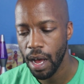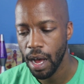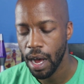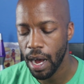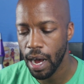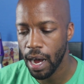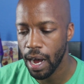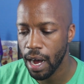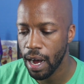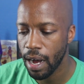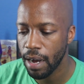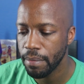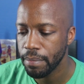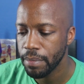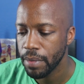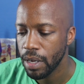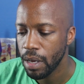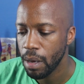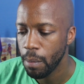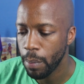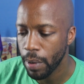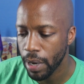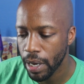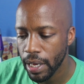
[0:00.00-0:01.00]

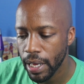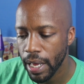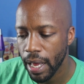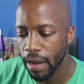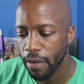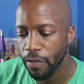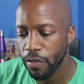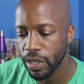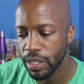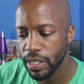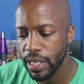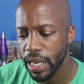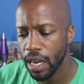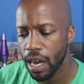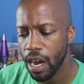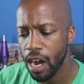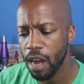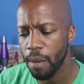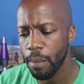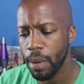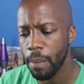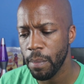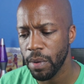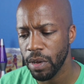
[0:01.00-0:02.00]
But, yeah, for the sake of
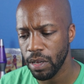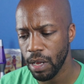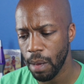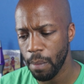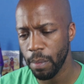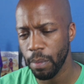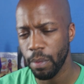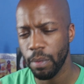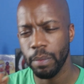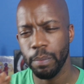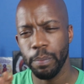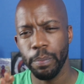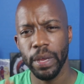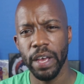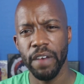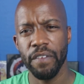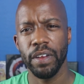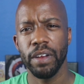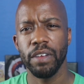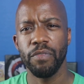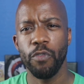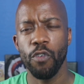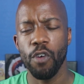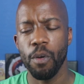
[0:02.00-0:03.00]
argument, I'm going to give
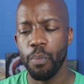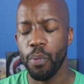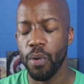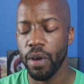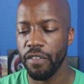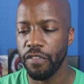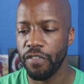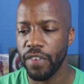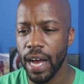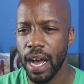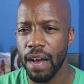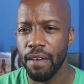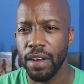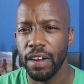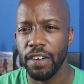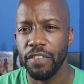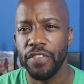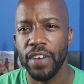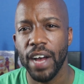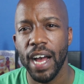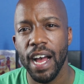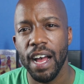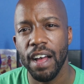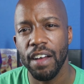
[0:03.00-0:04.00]
it a 4.5 out of
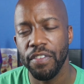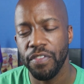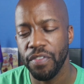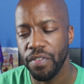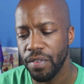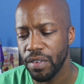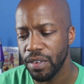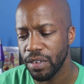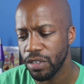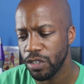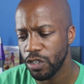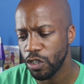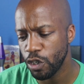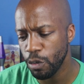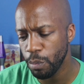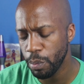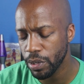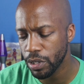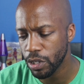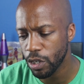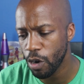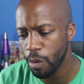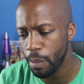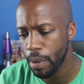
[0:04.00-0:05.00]
5.
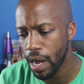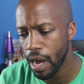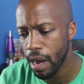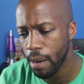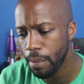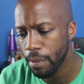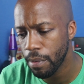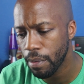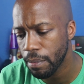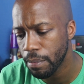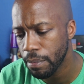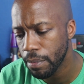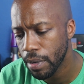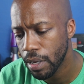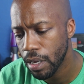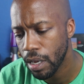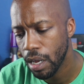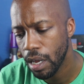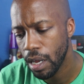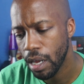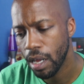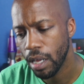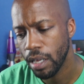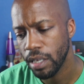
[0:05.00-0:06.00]
Super dope album.
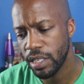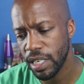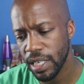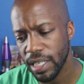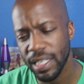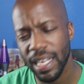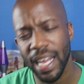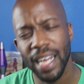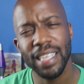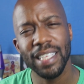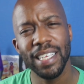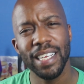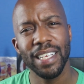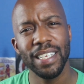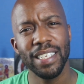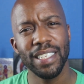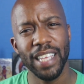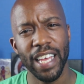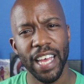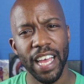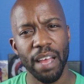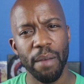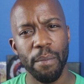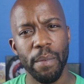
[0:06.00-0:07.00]
6ix9ine did his
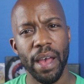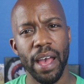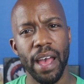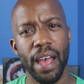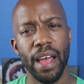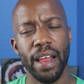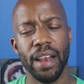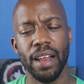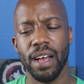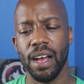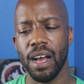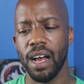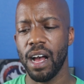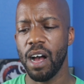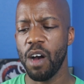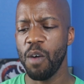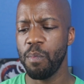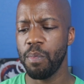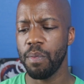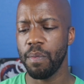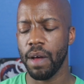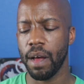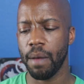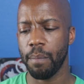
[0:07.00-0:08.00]
thing, man. I
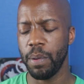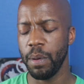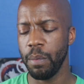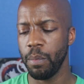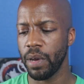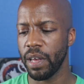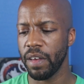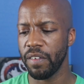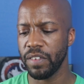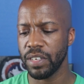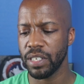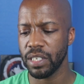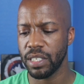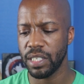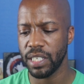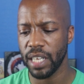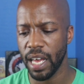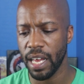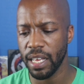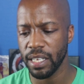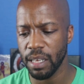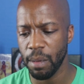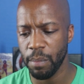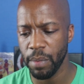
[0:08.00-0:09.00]
hope people give it a
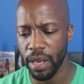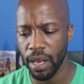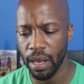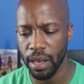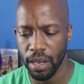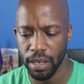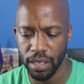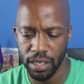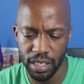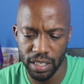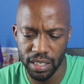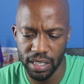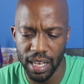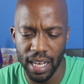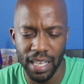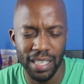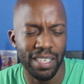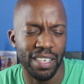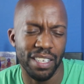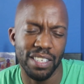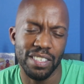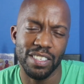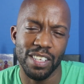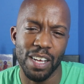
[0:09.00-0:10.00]
chance. I mean, 6ix9ine
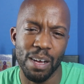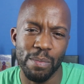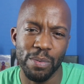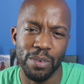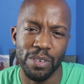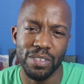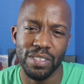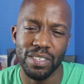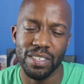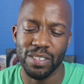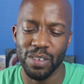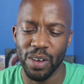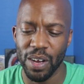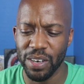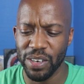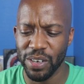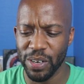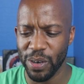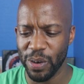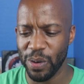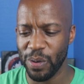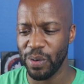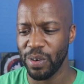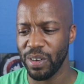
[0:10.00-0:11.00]
does numbers, so I
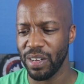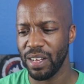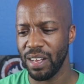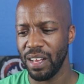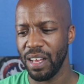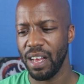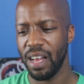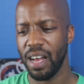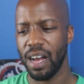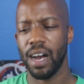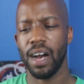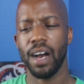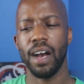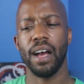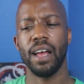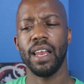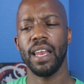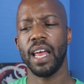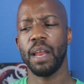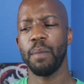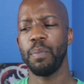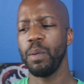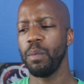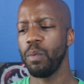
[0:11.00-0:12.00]
know a
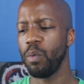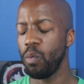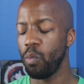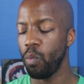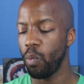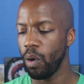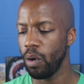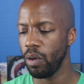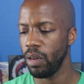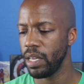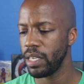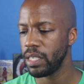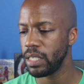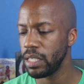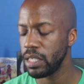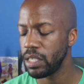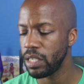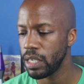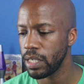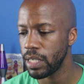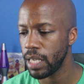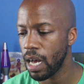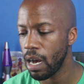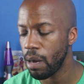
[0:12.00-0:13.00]
lot of people will listen
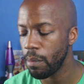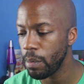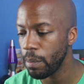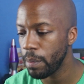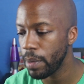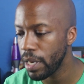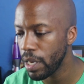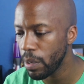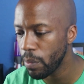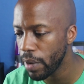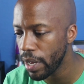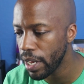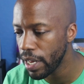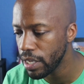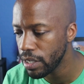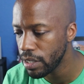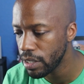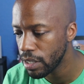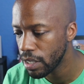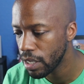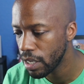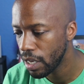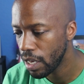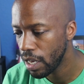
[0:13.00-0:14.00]
to this album
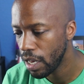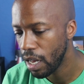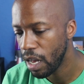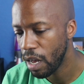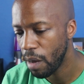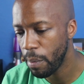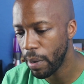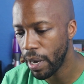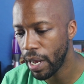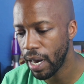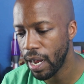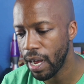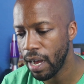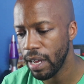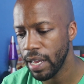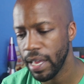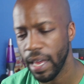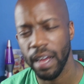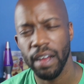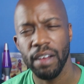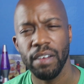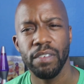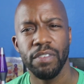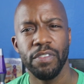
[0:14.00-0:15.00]
anyways. But
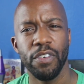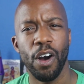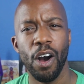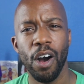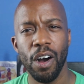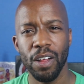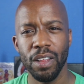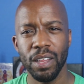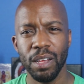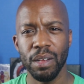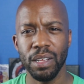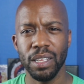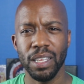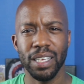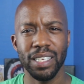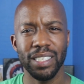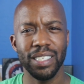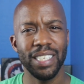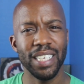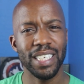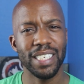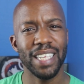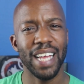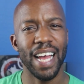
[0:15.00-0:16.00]
yeah, for all the
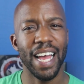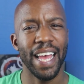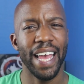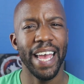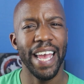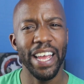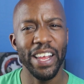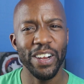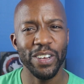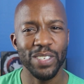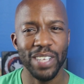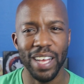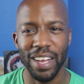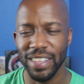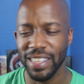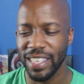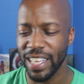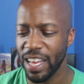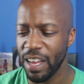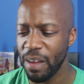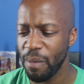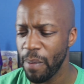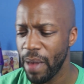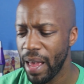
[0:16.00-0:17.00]
6ix9ine haters out
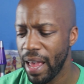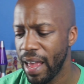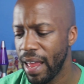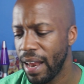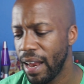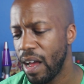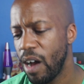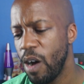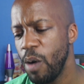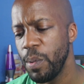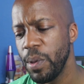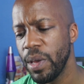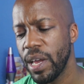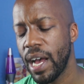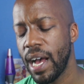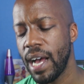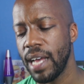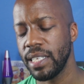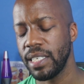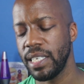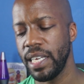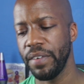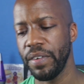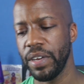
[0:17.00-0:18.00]
there, man, I hope you
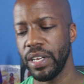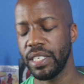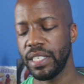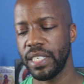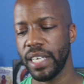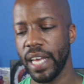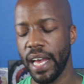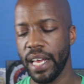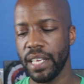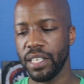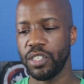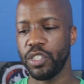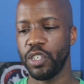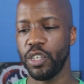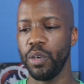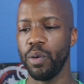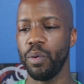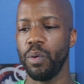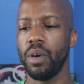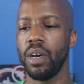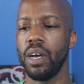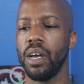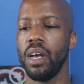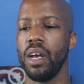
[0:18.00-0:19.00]
guys give it a chance
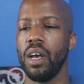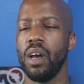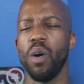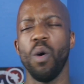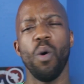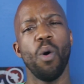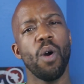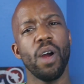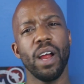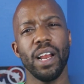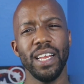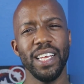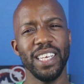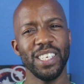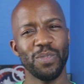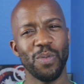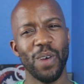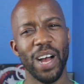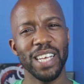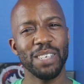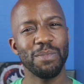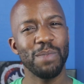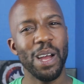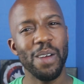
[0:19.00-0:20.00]
too. Or at least
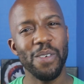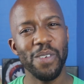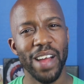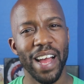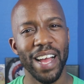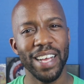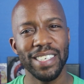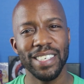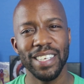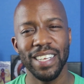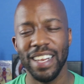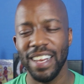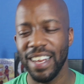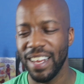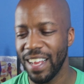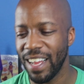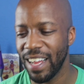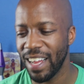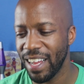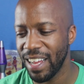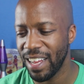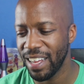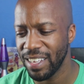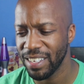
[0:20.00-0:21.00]
watch my reaction
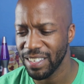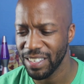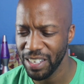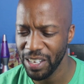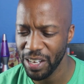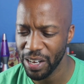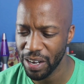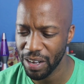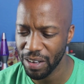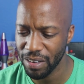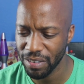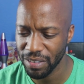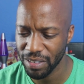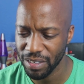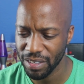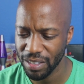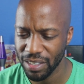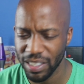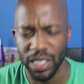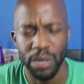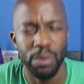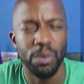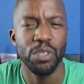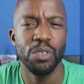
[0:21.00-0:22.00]
and, you know,
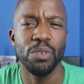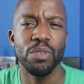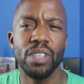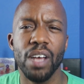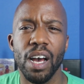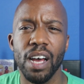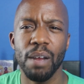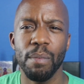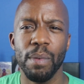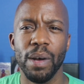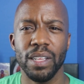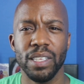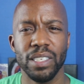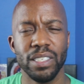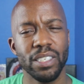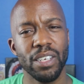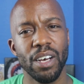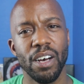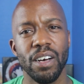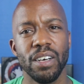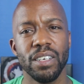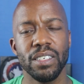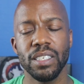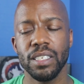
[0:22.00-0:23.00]
see what you thought about the
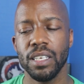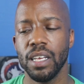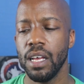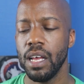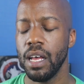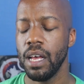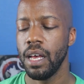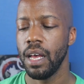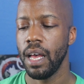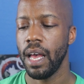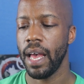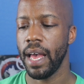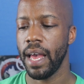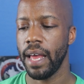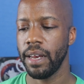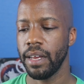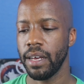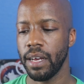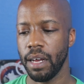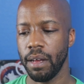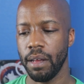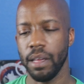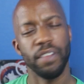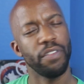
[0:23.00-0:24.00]
songs.
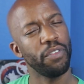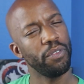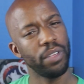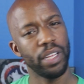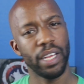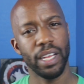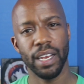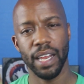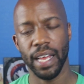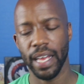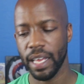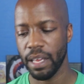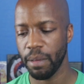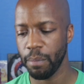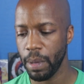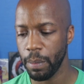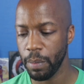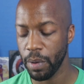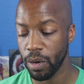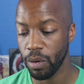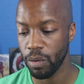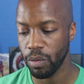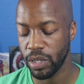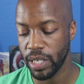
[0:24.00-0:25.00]
And if you did like it,
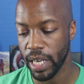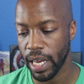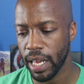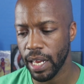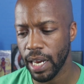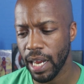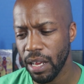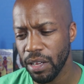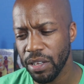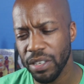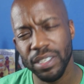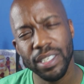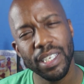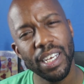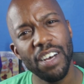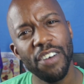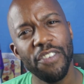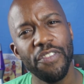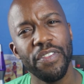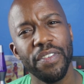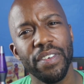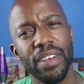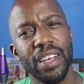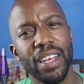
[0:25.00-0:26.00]
maybe go check it out
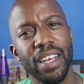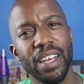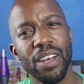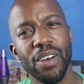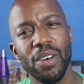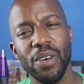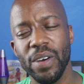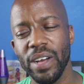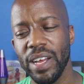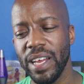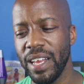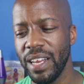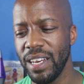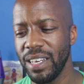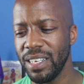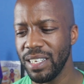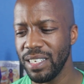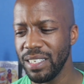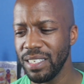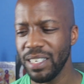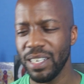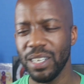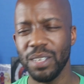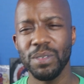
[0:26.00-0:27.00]
yourself and go ahead
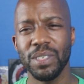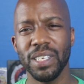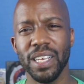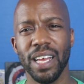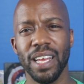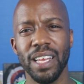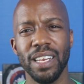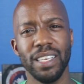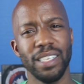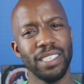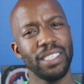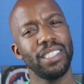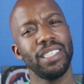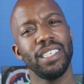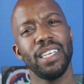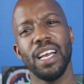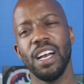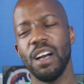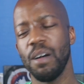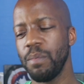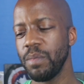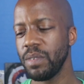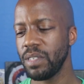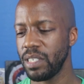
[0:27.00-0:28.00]
and, you know what I'm saying, listen to the
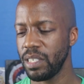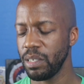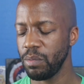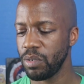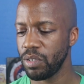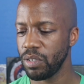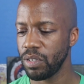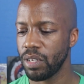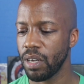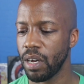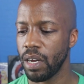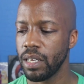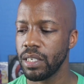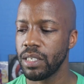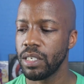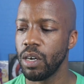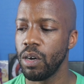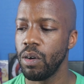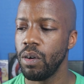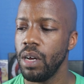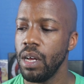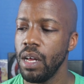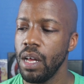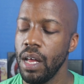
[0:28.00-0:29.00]
album and see what you thought.
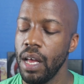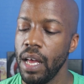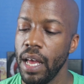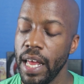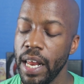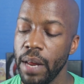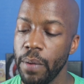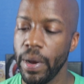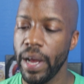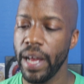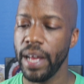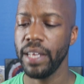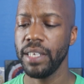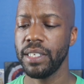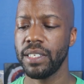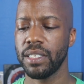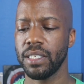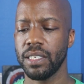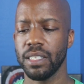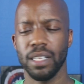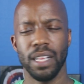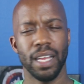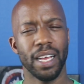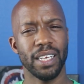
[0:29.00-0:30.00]
So
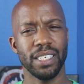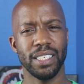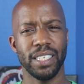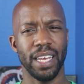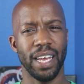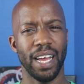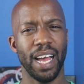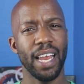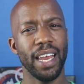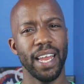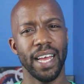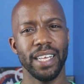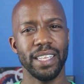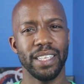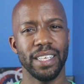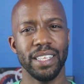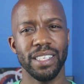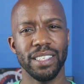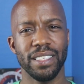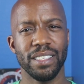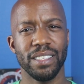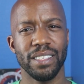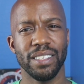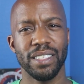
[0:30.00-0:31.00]
anyways, like I said, I liked
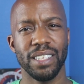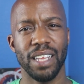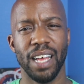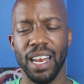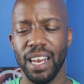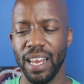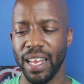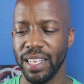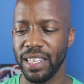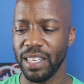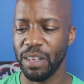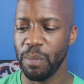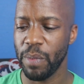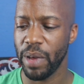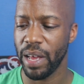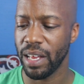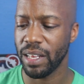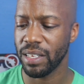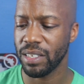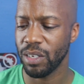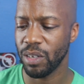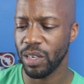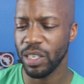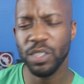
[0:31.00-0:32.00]
it. I liked it,
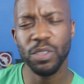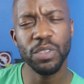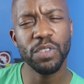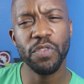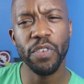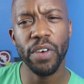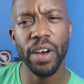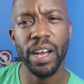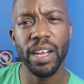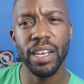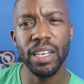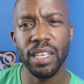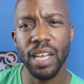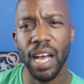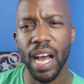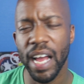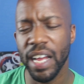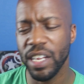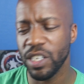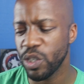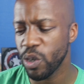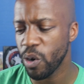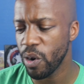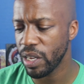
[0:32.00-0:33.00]
man. So this was fun. I
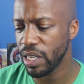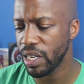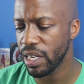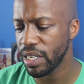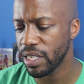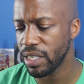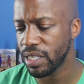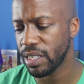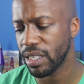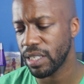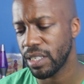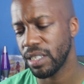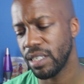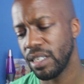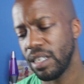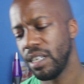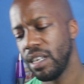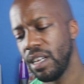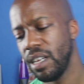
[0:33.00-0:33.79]
enjoyed this.